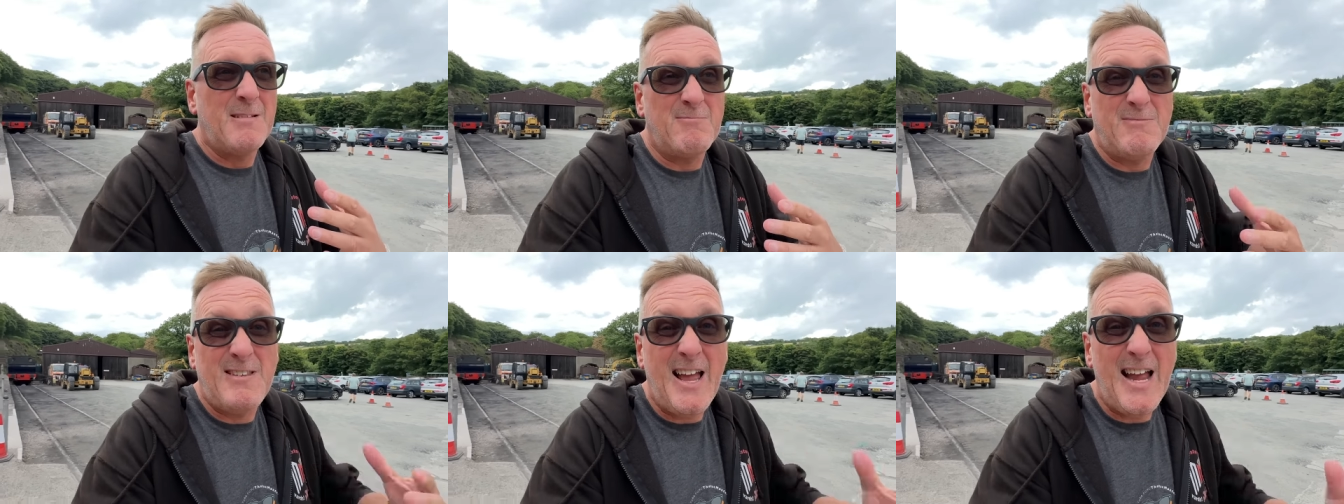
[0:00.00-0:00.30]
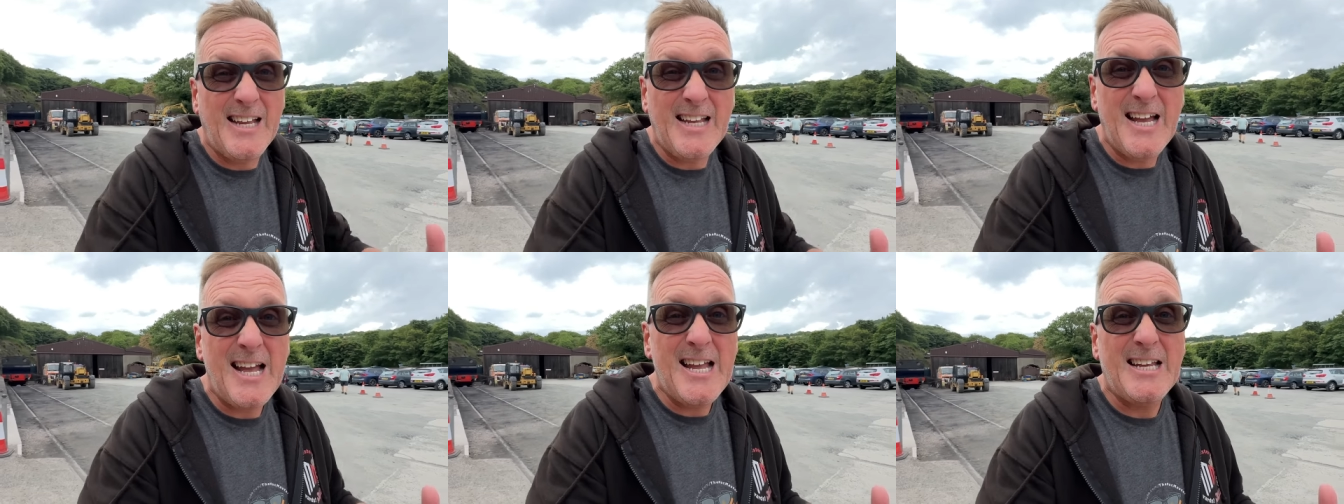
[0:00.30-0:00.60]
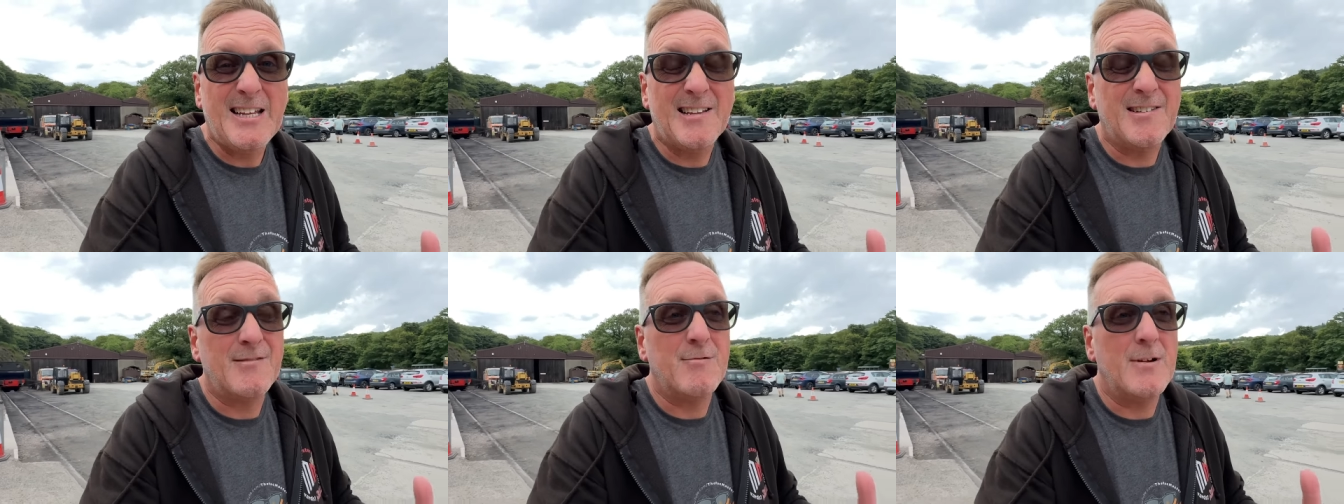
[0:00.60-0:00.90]

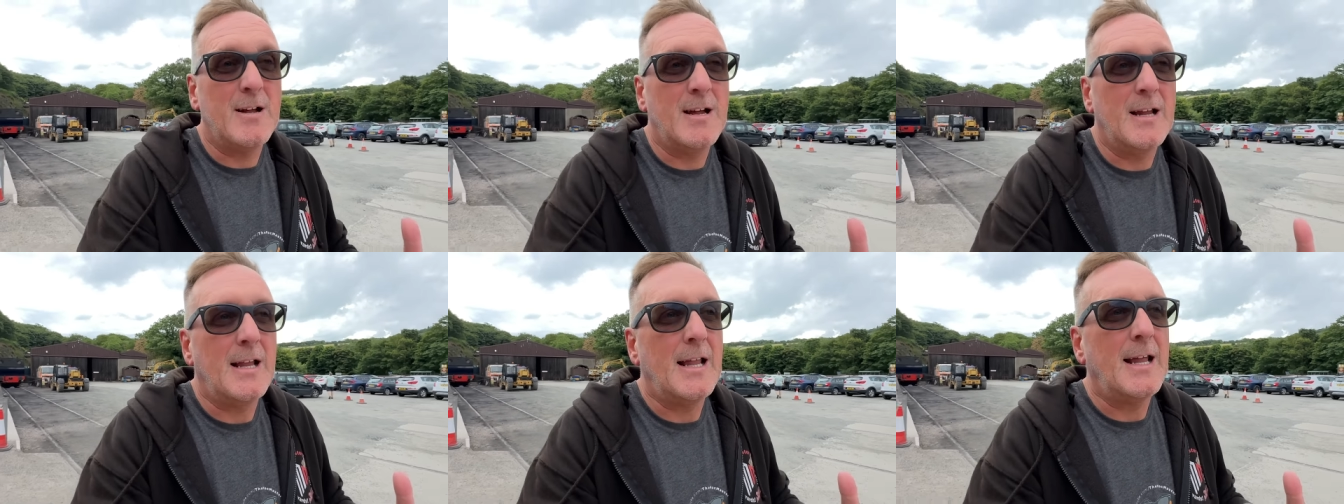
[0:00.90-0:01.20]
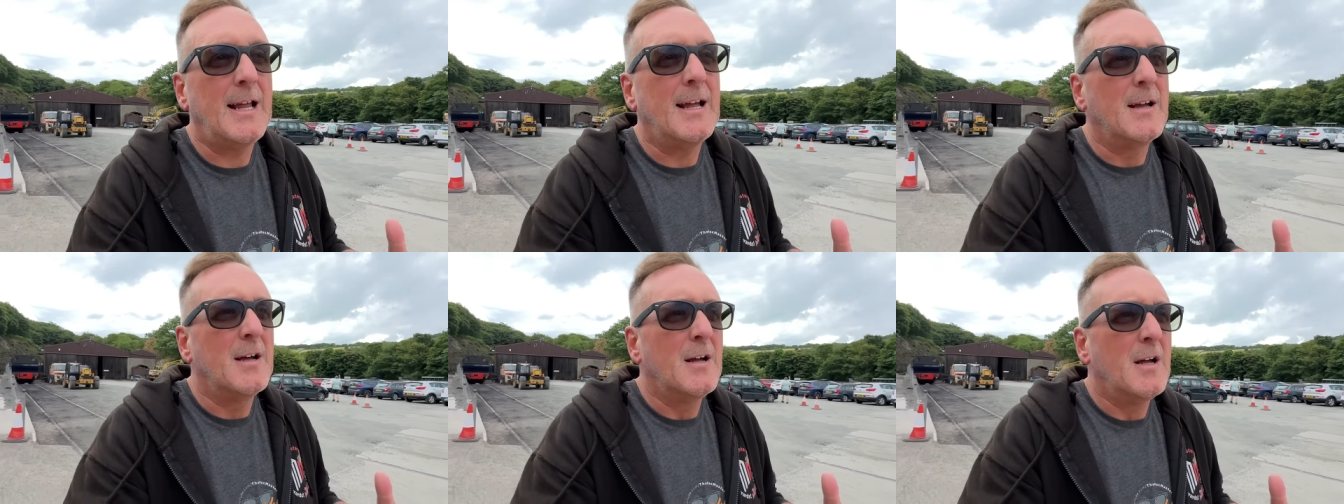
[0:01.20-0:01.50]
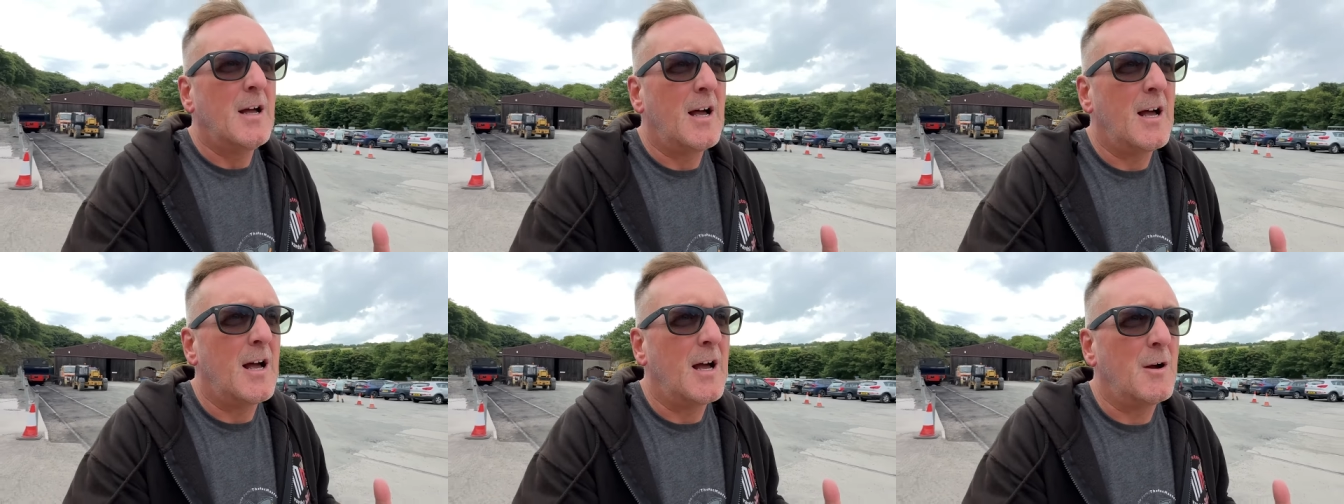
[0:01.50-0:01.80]
decades really
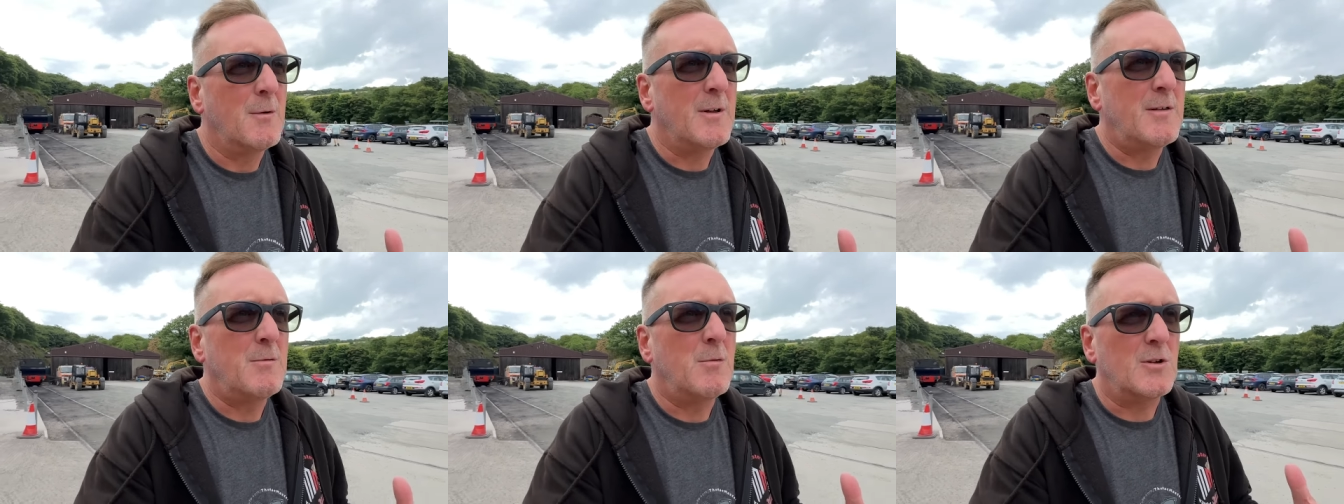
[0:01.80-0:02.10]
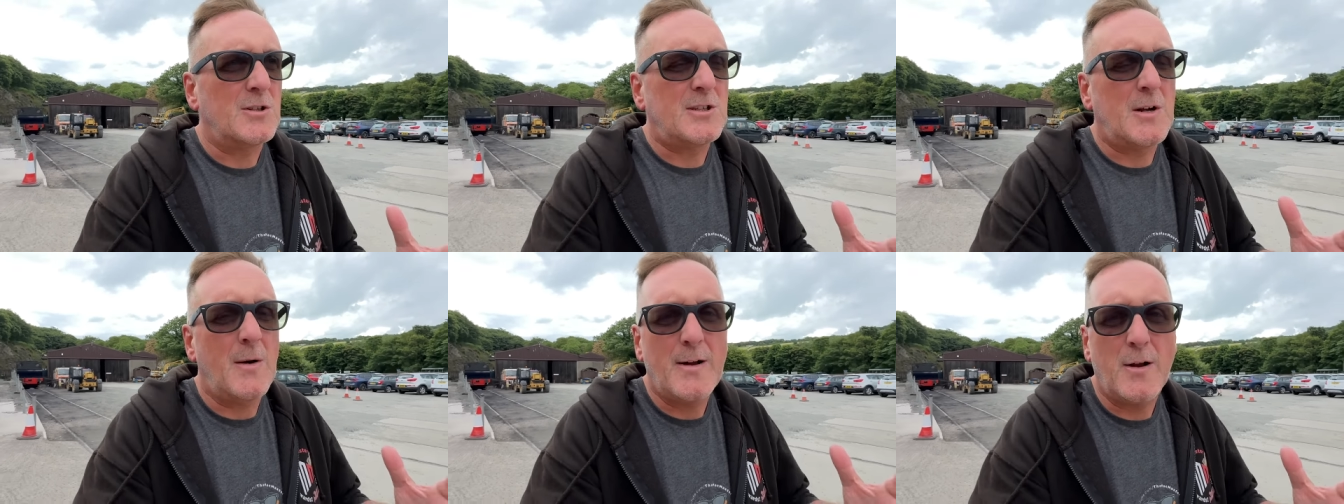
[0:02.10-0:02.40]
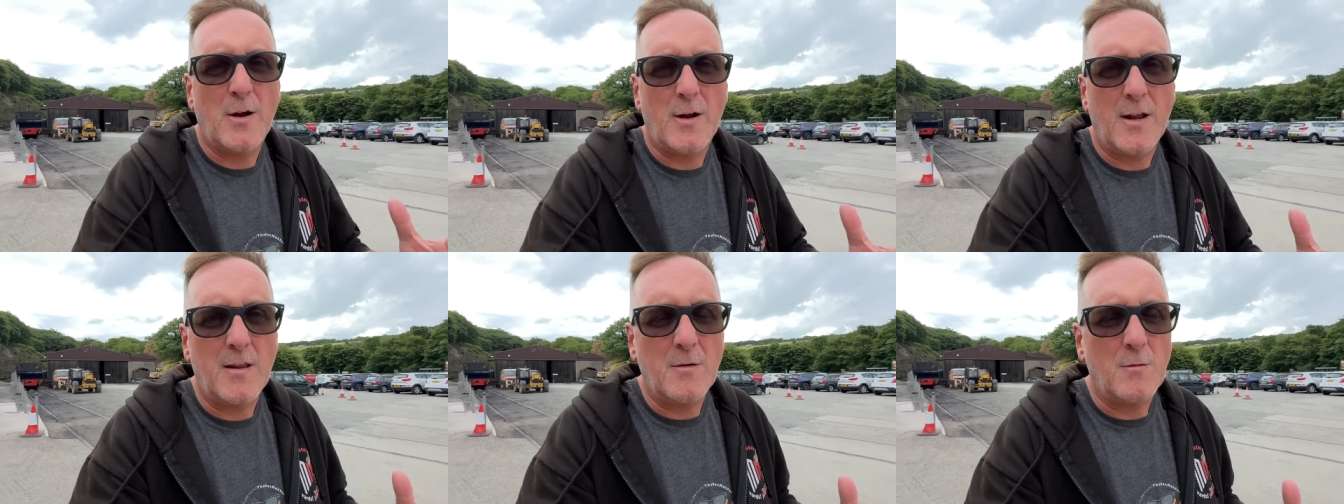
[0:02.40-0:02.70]
uh, with what's going
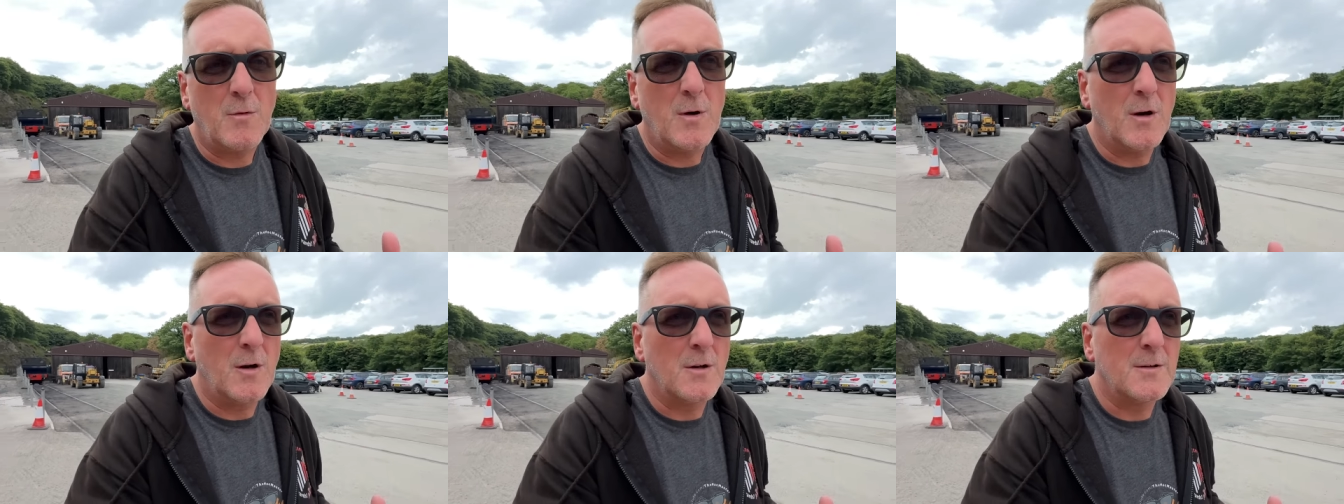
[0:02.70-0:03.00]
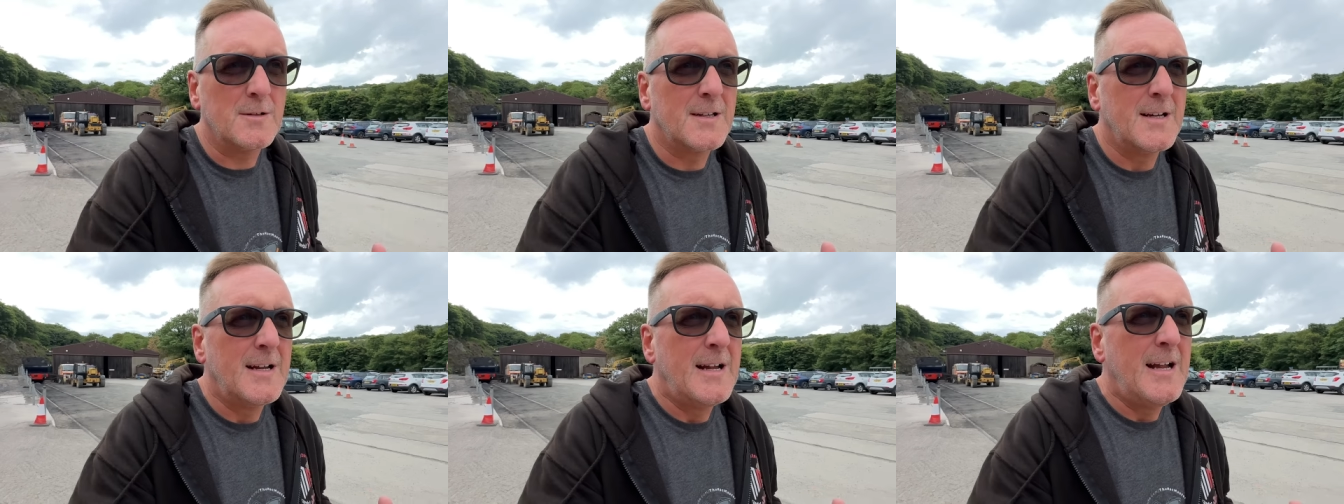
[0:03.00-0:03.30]
on in the world